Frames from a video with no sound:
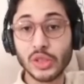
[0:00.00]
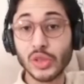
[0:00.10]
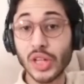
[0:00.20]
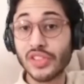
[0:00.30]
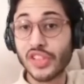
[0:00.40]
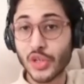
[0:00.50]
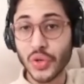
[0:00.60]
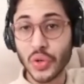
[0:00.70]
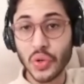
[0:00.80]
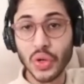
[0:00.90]

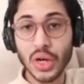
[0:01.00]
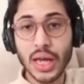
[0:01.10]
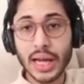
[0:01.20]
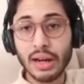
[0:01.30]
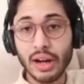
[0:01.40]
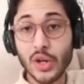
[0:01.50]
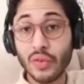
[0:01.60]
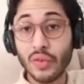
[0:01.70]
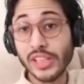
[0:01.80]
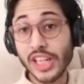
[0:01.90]
transitional kind
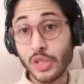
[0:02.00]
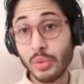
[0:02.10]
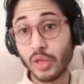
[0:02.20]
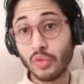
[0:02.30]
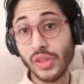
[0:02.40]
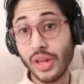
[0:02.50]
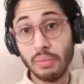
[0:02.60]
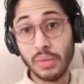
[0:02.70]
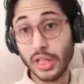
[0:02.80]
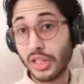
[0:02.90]
of arrangement for them.